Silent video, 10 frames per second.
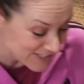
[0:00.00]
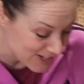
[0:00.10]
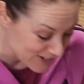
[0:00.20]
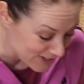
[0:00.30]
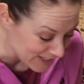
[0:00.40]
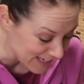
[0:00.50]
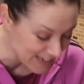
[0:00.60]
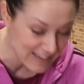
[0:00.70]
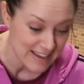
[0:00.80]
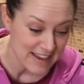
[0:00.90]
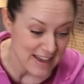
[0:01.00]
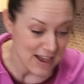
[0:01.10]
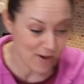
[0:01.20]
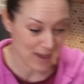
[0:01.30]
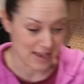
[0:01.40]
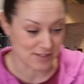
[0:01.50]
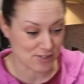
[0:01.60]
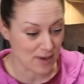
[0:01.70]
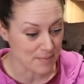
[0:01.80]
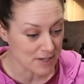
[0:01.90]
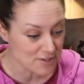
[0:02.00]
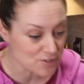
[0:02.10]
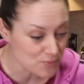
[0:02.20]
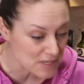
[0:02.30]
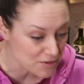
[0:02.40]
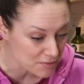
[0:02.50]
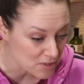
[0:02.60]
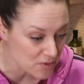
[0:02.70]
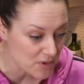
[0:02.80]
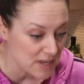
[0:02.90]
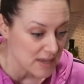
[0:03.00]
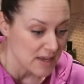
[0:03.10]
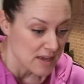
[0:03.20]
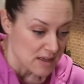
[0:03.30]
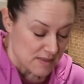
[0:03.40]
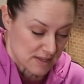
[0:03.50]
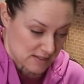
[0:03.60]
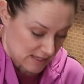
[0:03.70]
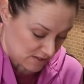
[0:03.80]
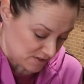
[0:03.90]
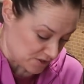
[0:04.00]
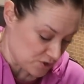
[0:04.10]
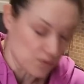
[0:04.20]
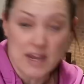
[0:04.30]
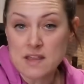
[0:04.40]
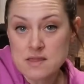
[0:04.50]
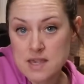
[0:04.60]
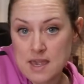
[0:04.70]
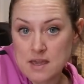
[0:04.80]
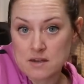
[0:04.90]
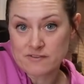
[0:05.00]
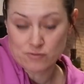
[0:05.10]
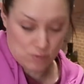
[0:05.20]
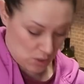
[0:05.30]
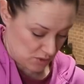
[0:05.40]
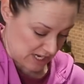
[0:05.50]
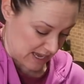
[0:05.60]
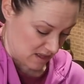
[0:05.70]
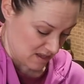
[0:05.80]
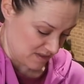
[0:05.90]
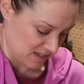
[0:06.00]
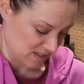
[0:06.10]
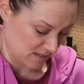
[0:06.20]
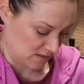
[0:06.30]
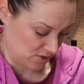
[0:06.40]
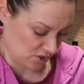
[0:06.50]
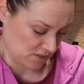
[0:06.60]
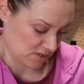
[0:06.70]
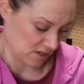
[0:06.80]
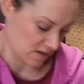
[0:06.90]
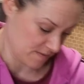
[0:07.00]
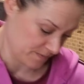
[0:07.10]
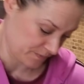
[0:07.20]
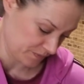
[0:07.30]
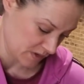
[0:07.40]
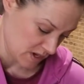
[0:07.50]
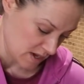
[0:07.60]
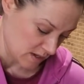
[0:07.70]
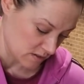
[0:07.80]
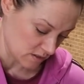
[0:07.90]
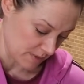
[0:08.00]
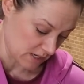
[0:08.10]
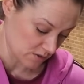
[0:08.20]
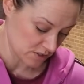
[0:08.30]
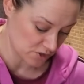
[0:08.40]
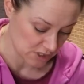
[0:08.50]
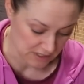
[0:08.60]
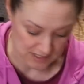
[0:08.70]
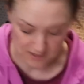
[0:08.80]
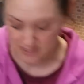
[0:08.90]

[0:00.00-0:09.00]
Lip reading: start cooking. Okay, so I'm going to just read through. This says to drain the can of Rotel, and this is just tomatoes and chilies,